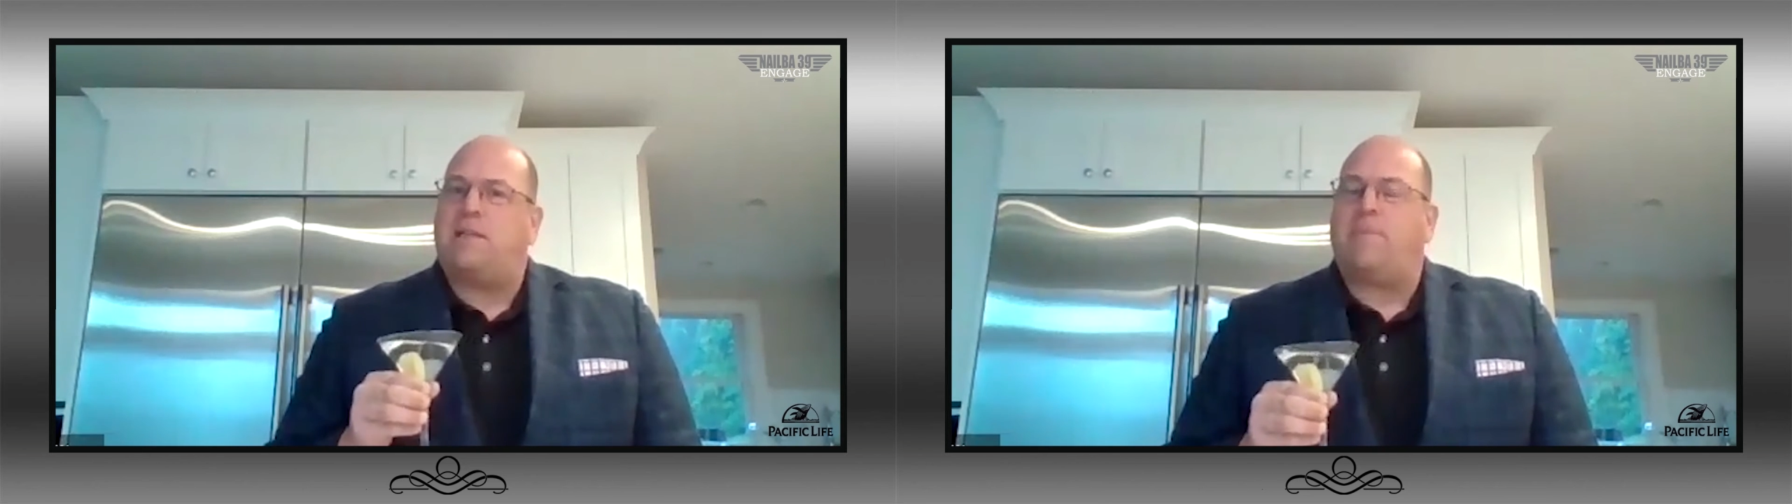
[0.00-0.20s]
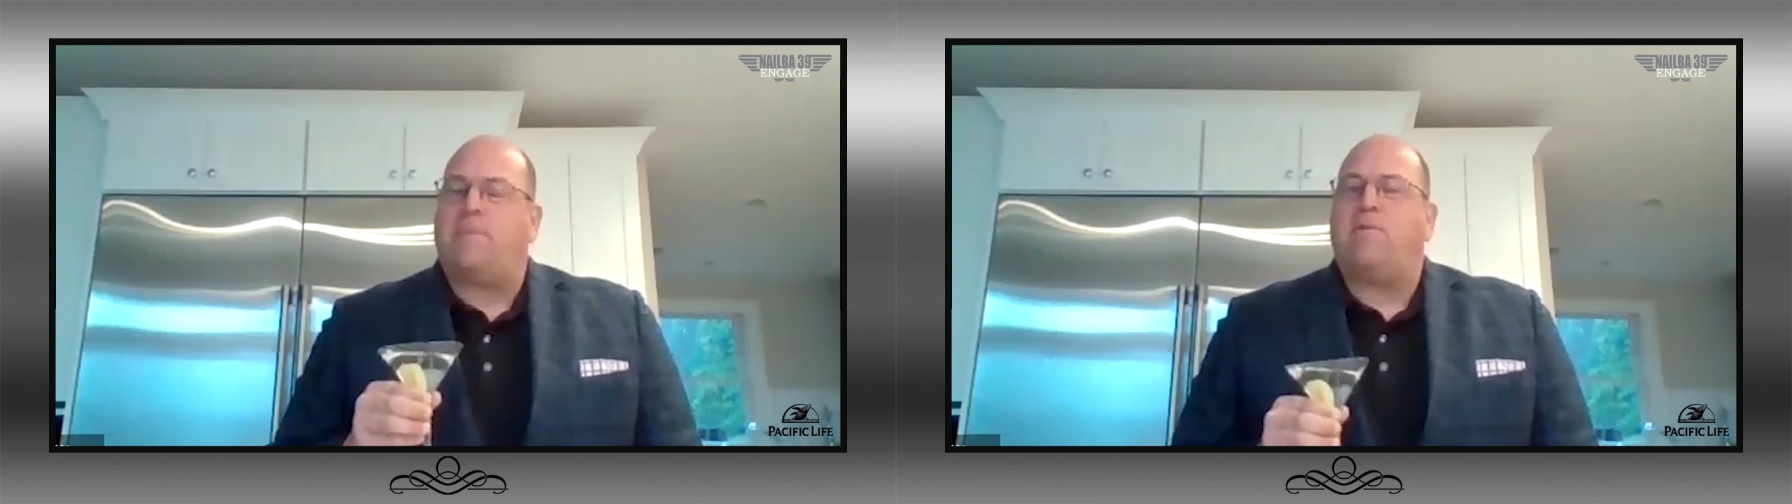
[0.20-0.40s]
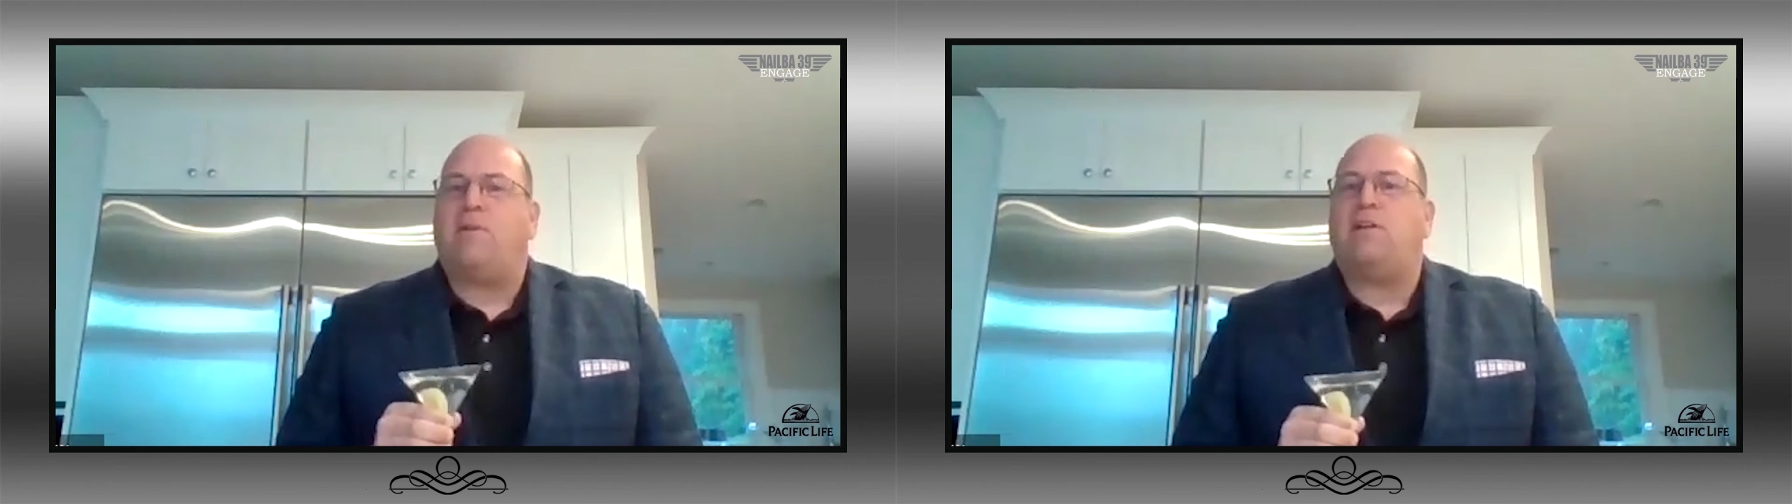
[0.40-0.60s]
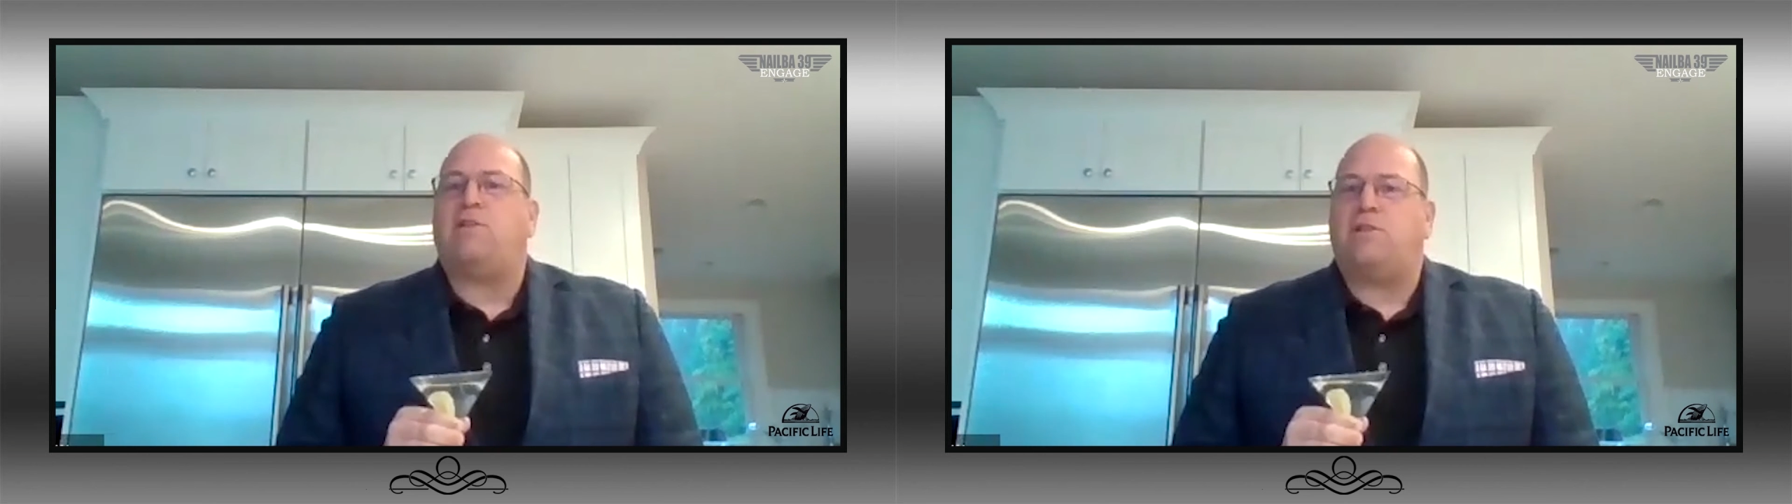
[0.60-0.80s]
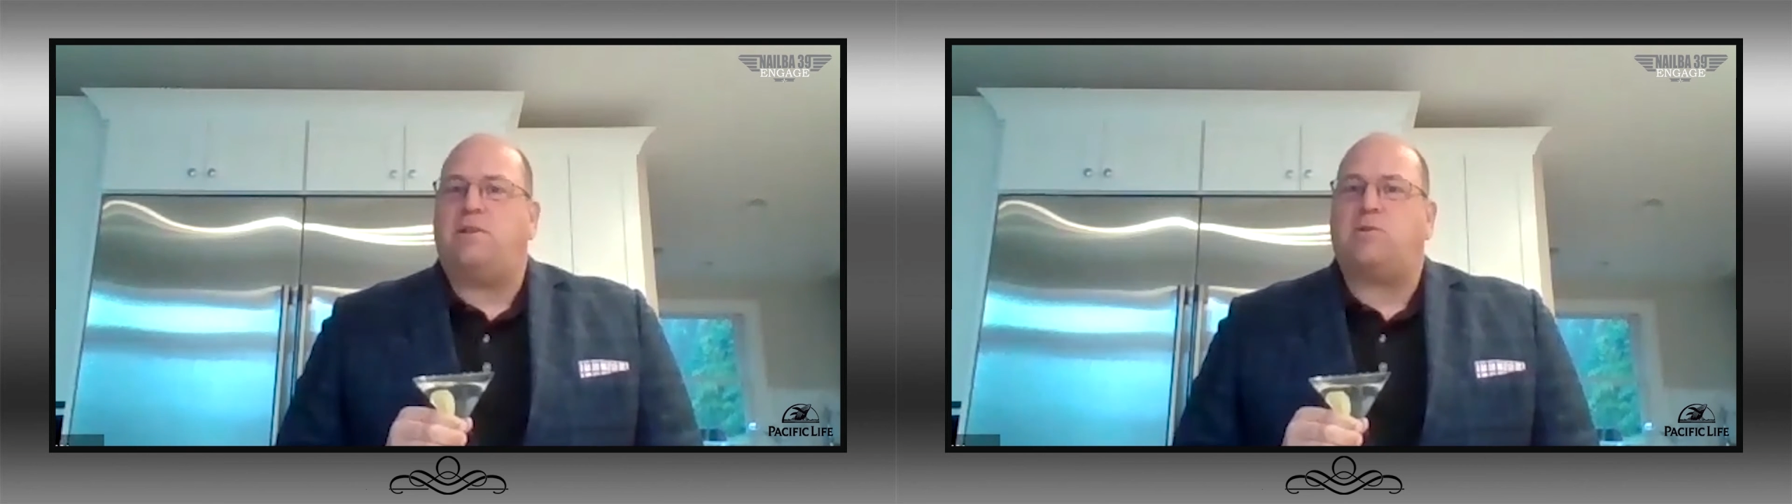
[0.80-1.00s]
kept the
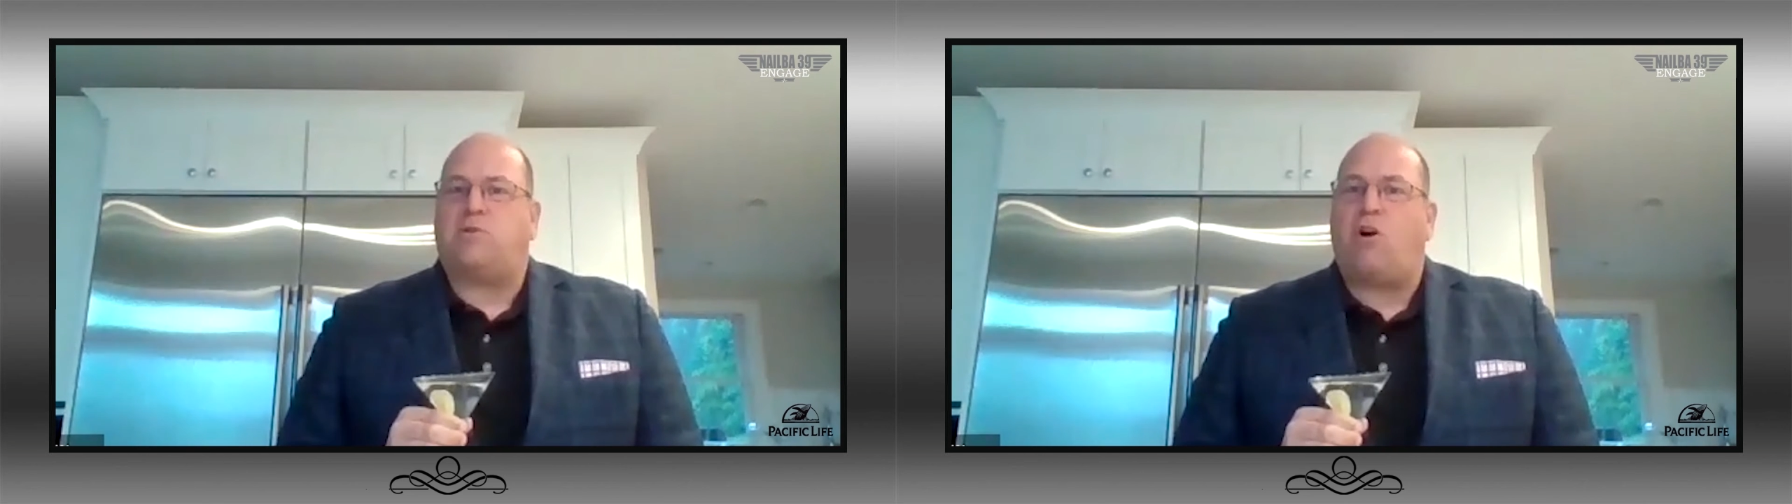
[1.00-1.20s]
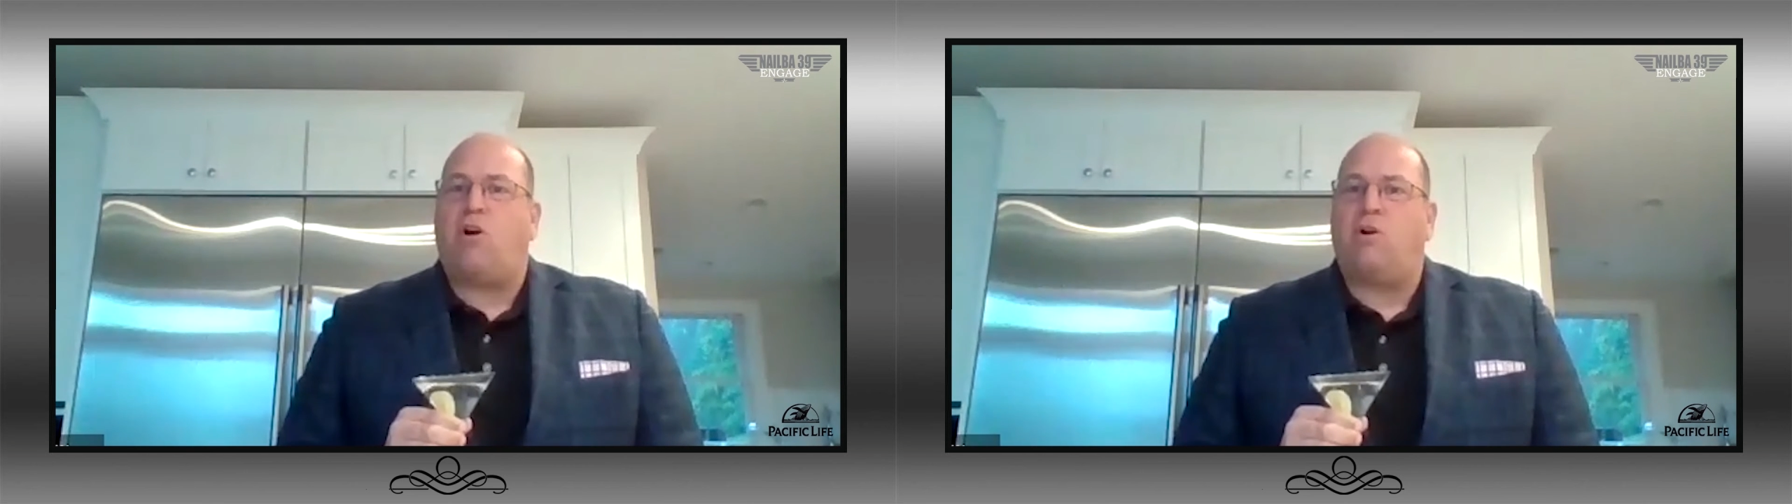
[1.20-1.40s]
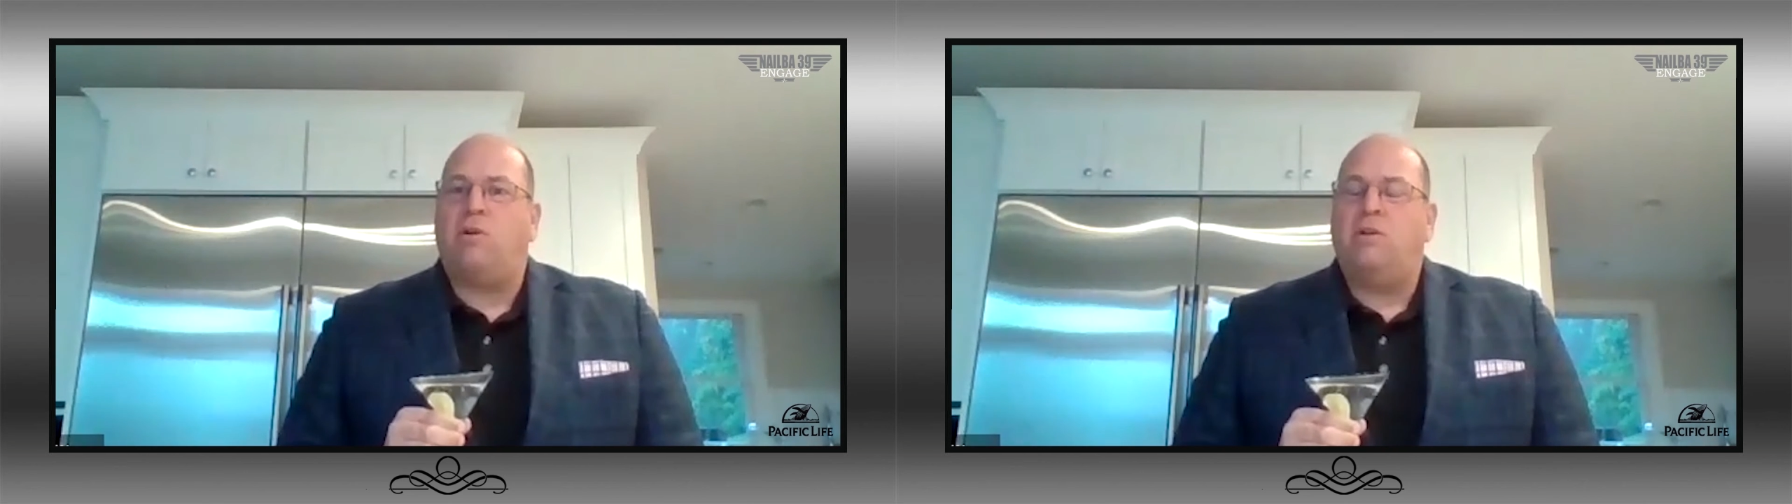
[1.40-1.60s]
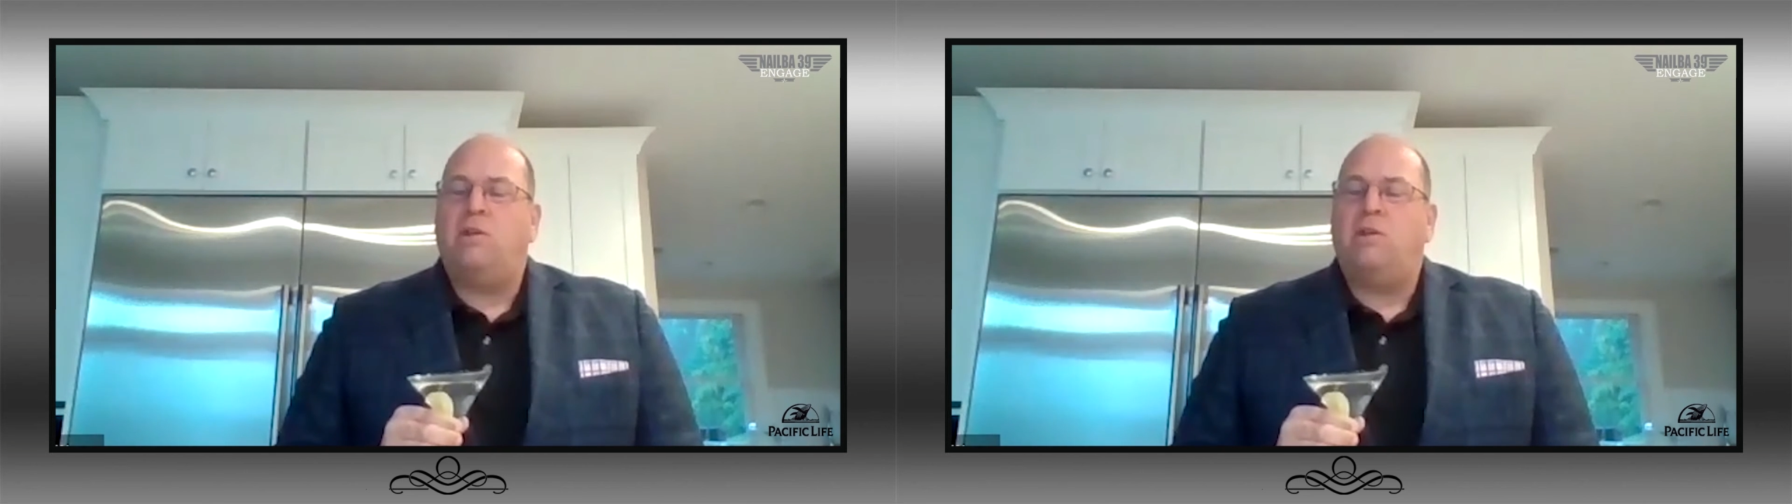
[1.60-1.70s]
relationship strong.